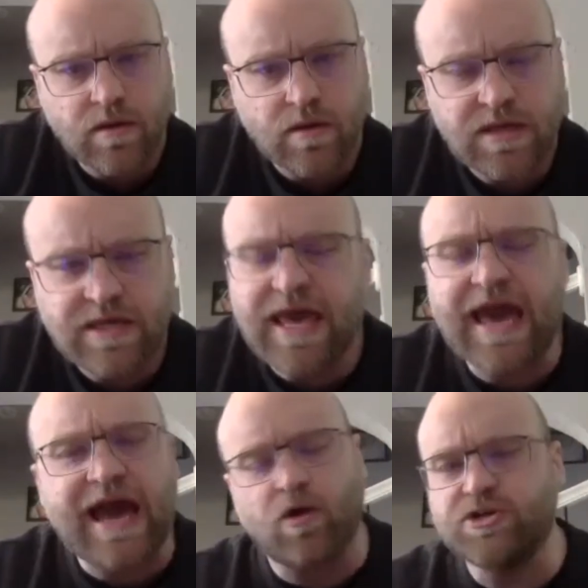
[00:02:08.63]
Yeah,
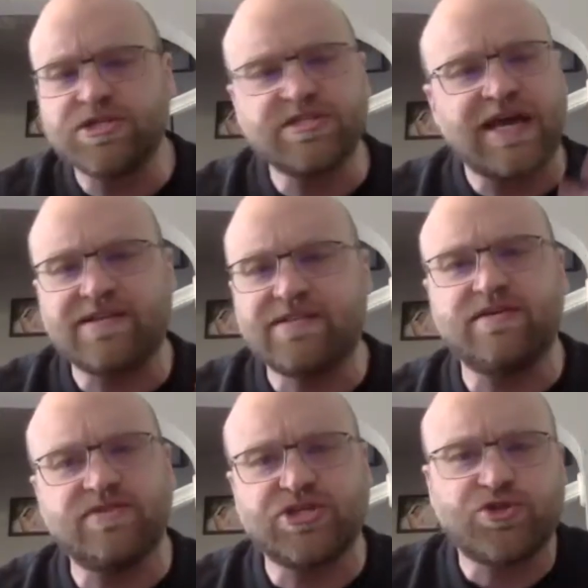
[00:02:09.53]
or just like
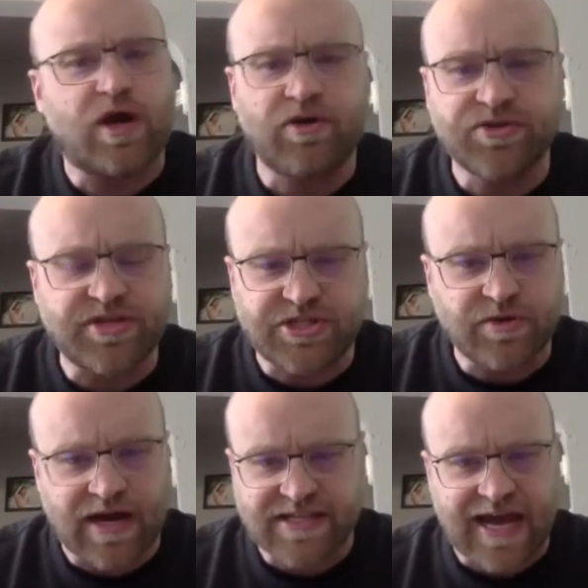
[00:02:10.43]
the struggles that you
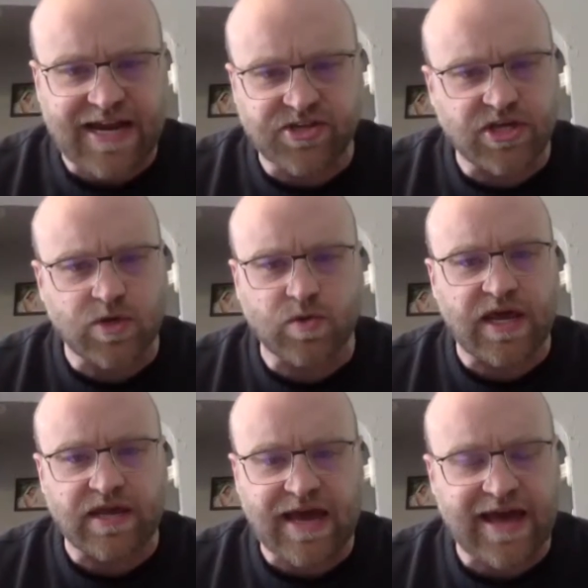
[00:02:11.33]
guys had as a unit.
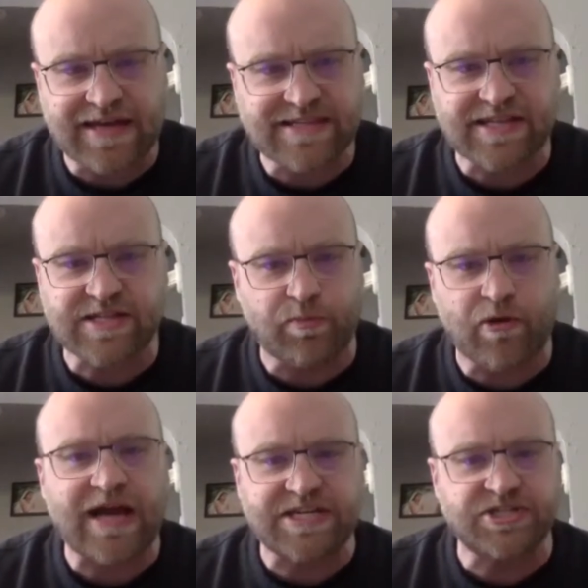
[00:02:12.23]
Has that
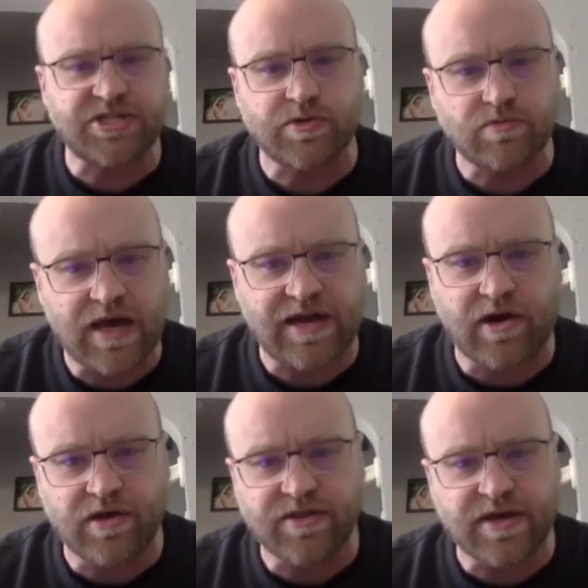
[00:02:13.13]
surprised you at all
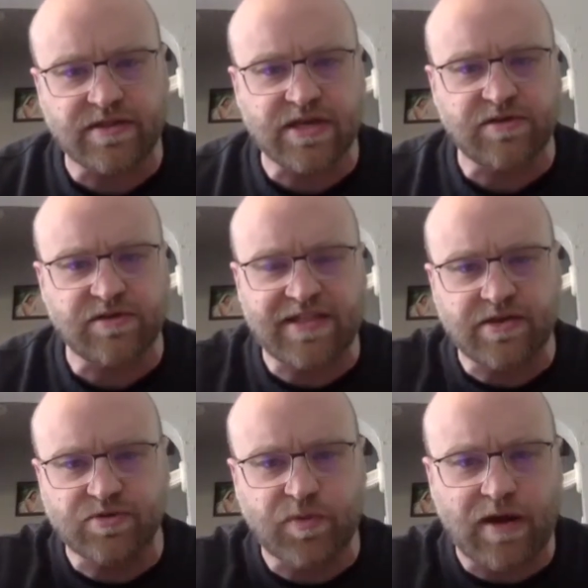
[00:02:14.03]
that you've had those
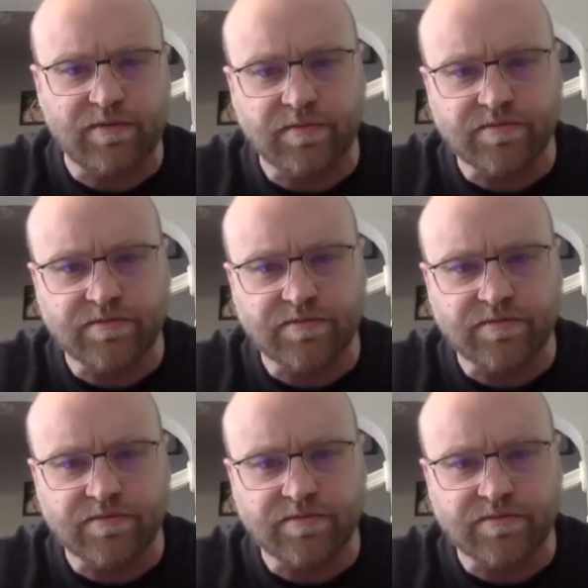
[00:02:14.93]
problems?